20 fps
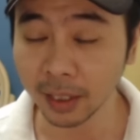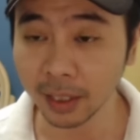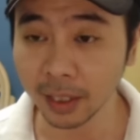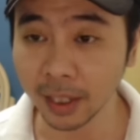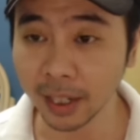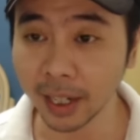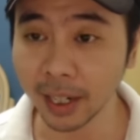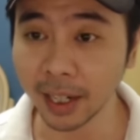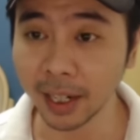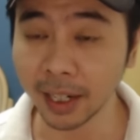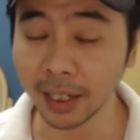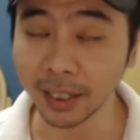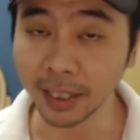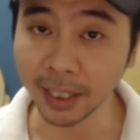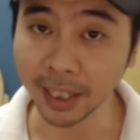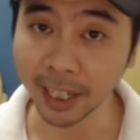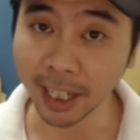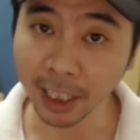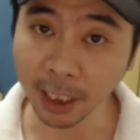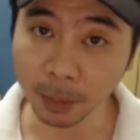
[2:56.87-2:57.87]
and
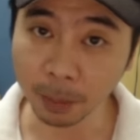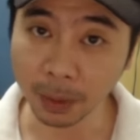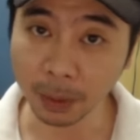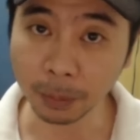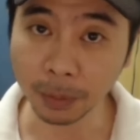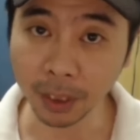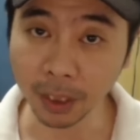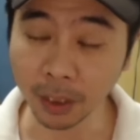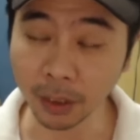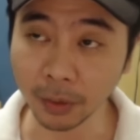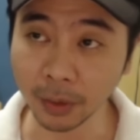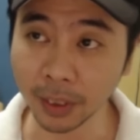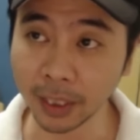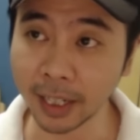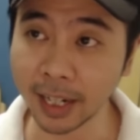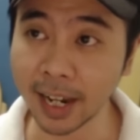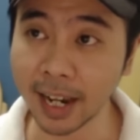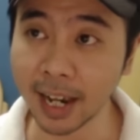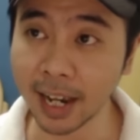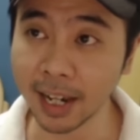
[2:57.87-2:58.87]
the SBB only
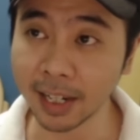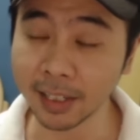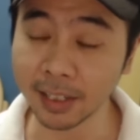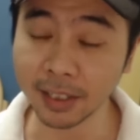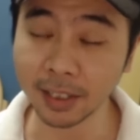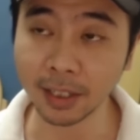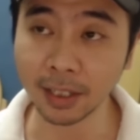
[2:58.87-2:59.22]
has